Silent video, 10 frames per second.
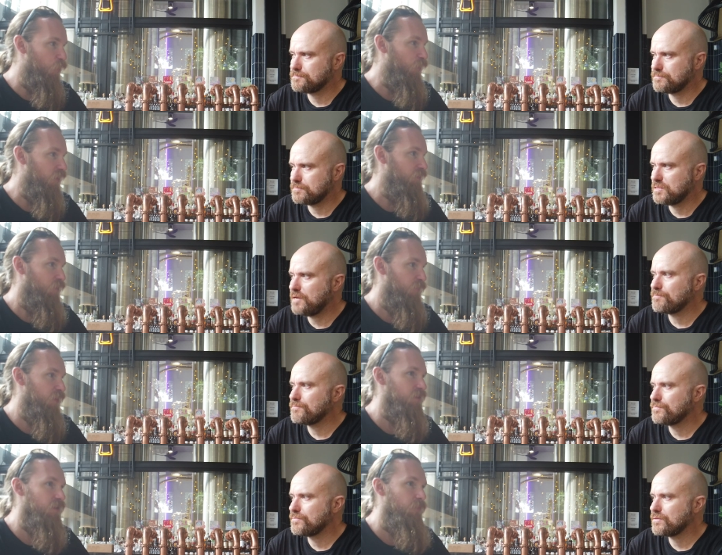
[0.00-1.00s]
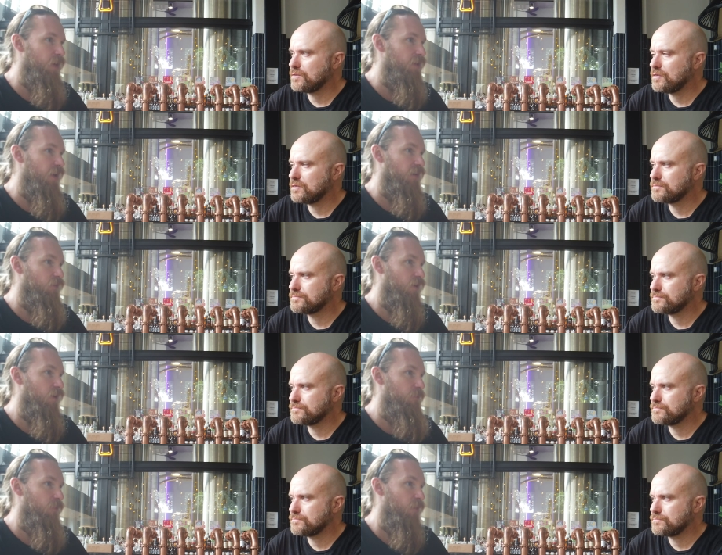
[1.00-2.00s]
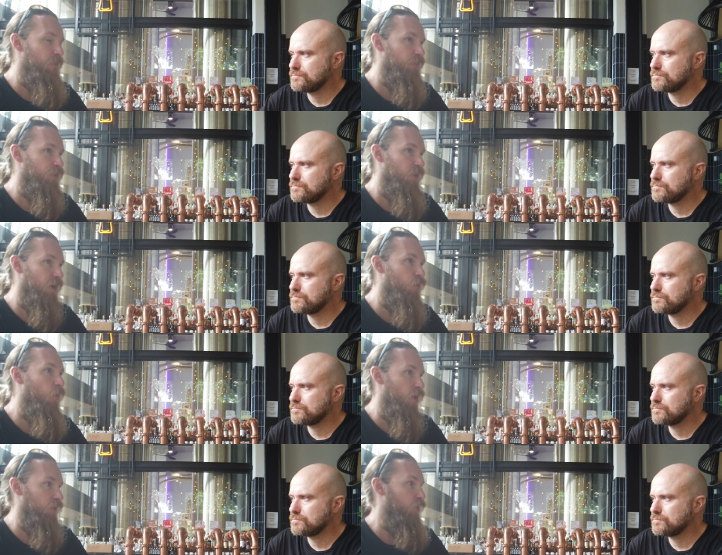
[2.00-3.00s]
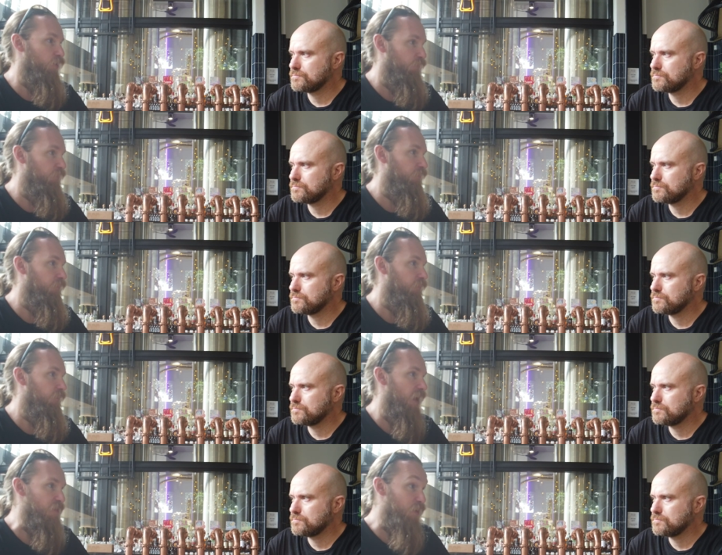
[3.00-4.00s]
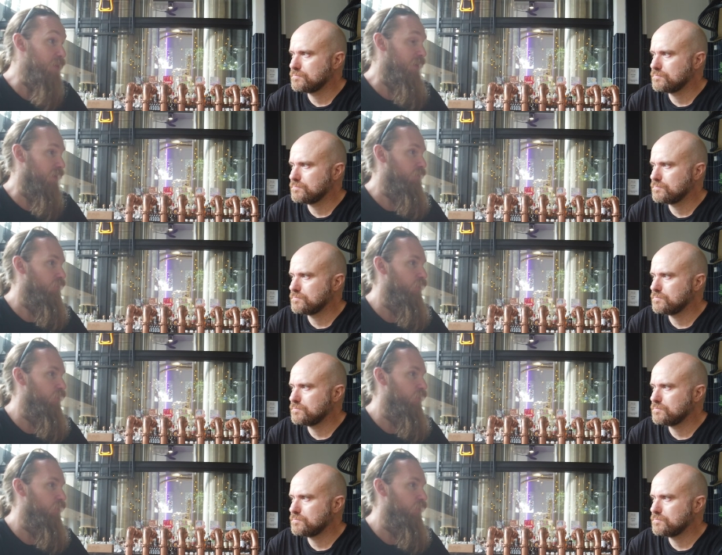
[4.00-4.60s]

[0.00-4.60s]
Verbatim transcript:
Speaker 1: O water, yep. obviously, but yeah, like, I'm, I'm having to add quite a lot of... everything